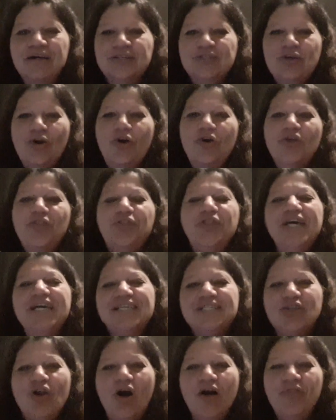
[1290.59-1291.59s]
So
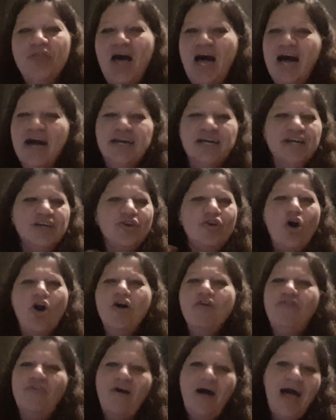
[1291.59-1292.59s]
things like that can
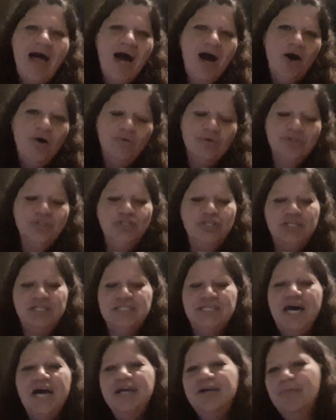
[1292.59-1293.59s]
go for hours. You can
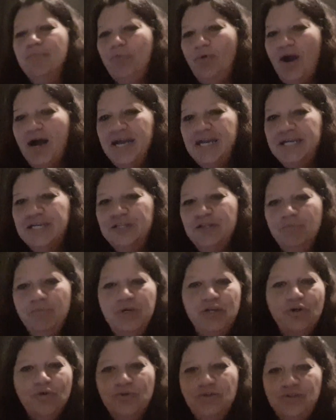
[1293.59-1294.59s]
take a break in the
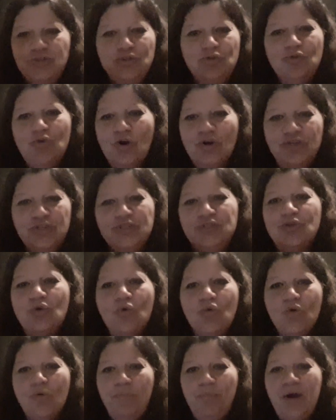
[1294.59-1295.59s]
middle. You still got your
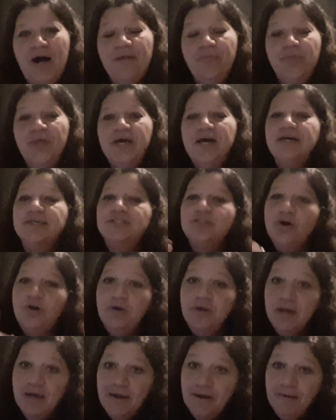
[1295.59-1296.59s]
score pad there,
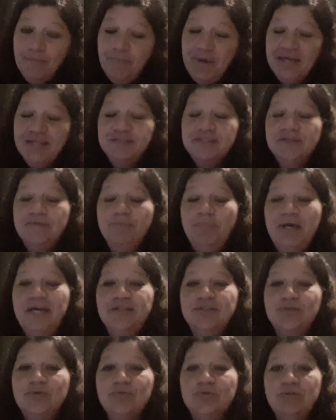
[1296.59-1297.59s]
so pens and
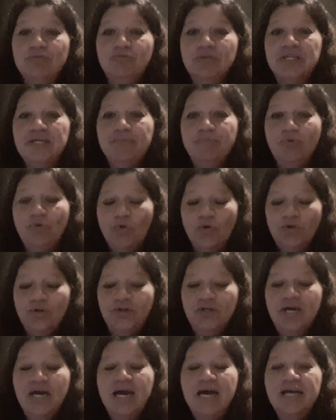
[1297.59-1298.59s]
pencils are really
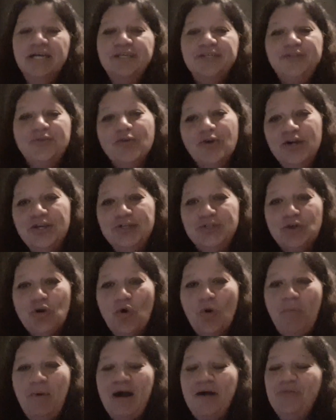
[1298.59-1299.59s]
important. You still got your
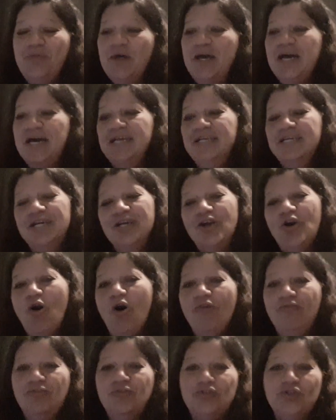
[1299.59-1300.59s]
score pad there. You can go
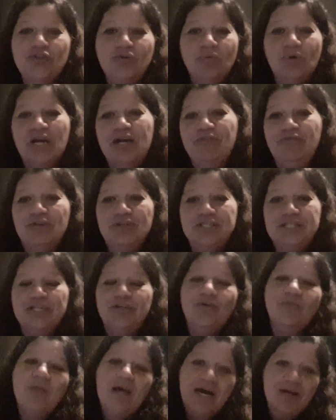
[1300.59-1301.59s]
off and do whatever and
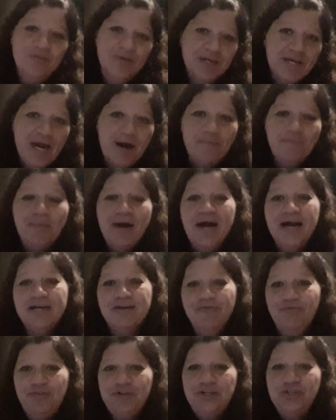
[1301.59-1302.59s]
dinner on that, and then come back
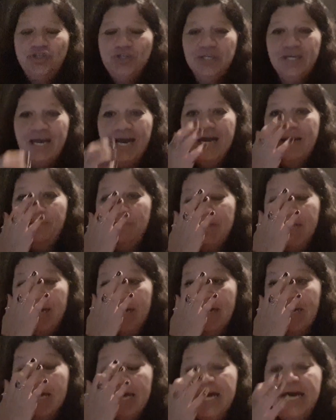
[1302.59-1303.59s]
and finish the game and
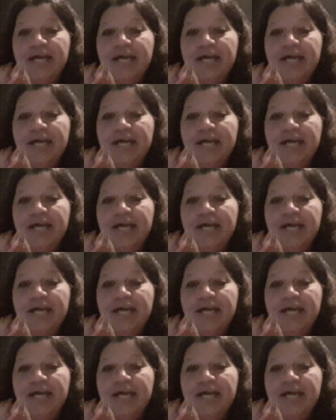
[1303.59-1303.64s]
that.